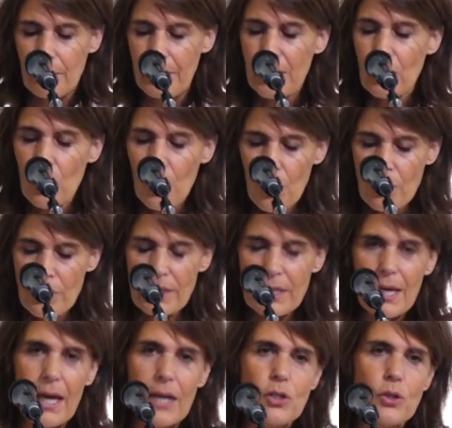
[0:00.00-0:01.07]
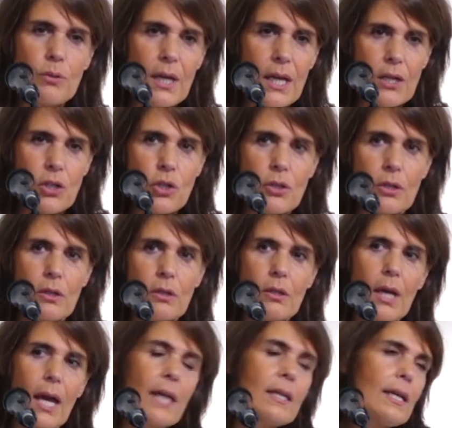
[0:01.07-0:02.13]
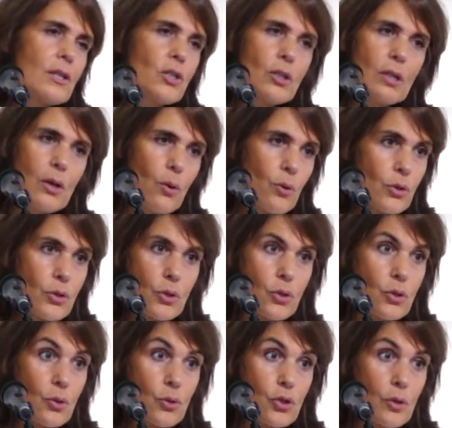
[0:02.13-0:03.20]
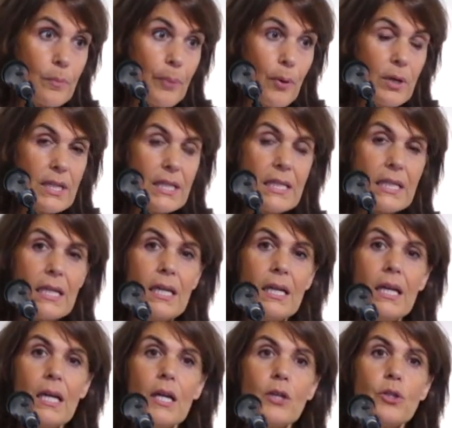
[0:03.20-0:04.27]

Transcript: because education, and actually also social policy,